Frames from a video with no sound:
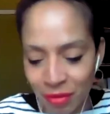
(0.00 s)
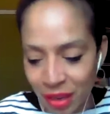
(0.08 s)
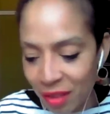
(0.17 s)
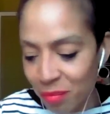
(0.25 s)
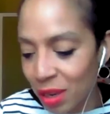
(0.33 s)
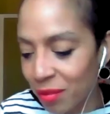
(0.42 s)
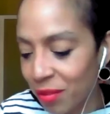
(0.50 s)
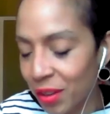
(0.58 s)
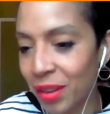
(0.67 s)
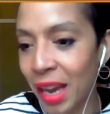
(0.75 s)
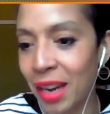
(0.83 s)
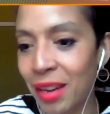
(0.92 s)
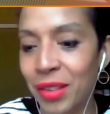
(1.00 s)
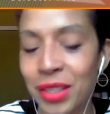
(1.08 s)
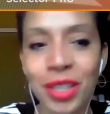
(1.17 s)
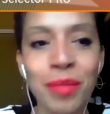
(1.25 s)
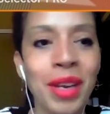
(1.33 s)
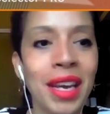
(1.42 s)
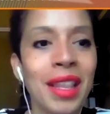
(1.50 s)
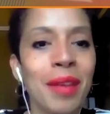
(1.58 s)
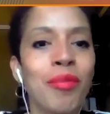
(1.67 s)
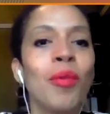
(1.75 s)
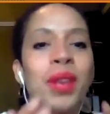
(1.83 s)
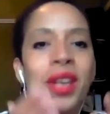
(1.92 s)
forgive me for kind of assuming it,
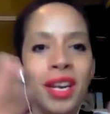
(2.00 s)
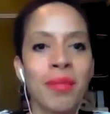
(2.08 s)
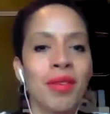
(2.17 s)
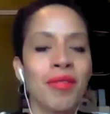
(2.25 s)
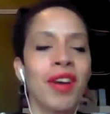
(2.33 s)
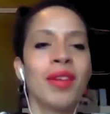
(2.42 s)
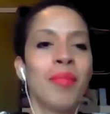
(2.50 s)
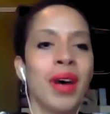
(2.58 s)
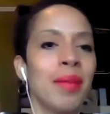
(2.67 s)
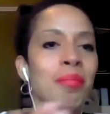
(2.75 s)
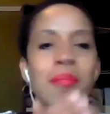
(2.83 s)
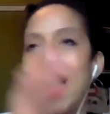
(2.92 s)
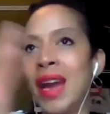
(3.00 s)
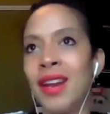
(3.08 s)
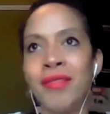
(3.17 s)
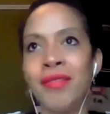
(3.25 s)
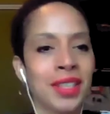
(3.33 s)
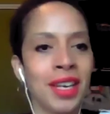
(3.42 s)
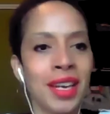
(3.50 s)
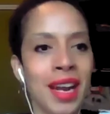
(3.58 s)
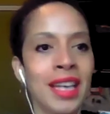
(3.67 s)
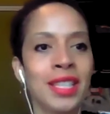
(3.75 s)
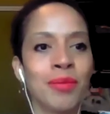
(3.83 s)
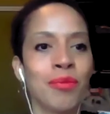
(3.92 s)
they're probably going to be run by men of a
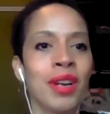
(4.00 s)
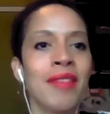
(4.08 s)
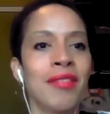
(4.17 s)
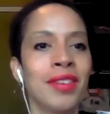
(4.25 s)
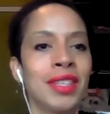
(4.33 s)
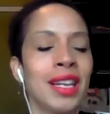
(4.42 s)
certain age and whatever.